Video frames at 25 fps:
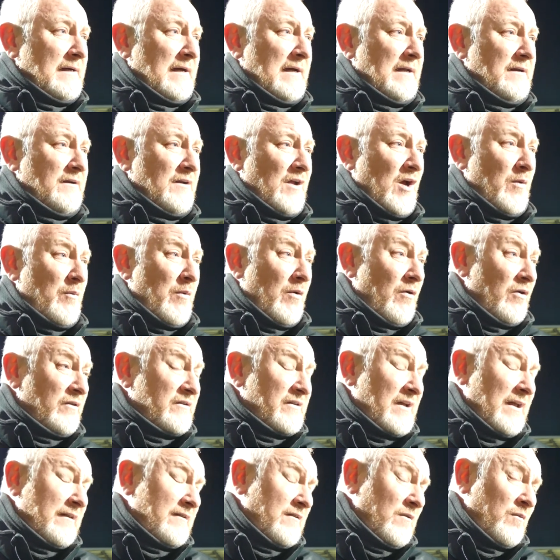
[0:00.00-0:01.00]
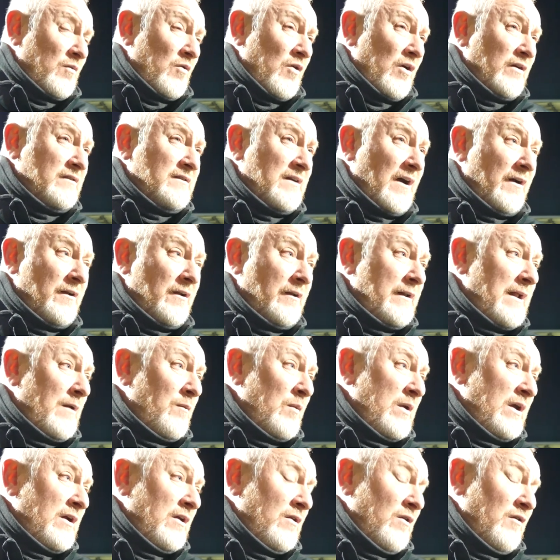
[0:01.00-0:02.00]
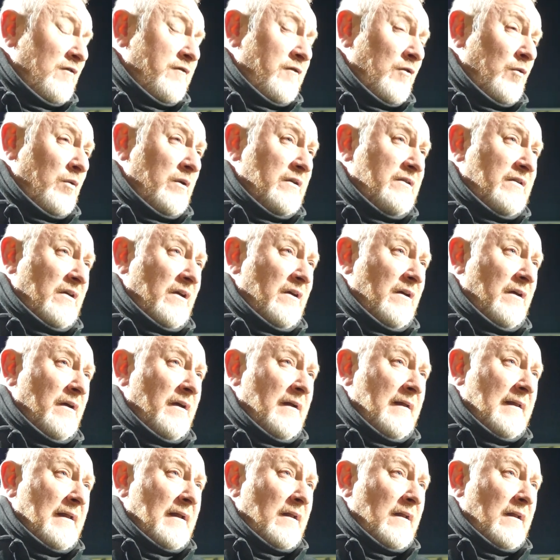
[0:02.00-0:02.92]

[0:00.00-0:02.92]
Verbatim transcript: And um, we'll look to get some work done, and then we can look forward to,